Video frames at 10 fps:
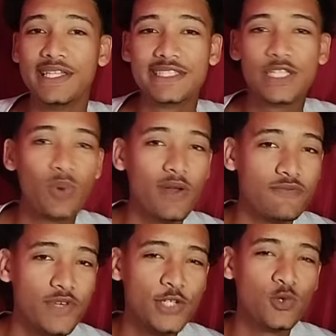and see
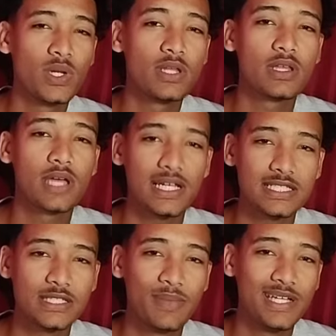what visual
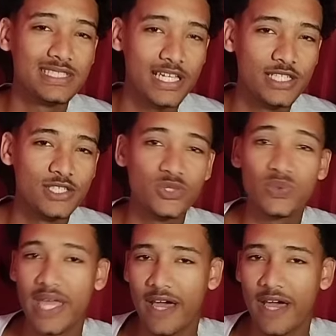customizations we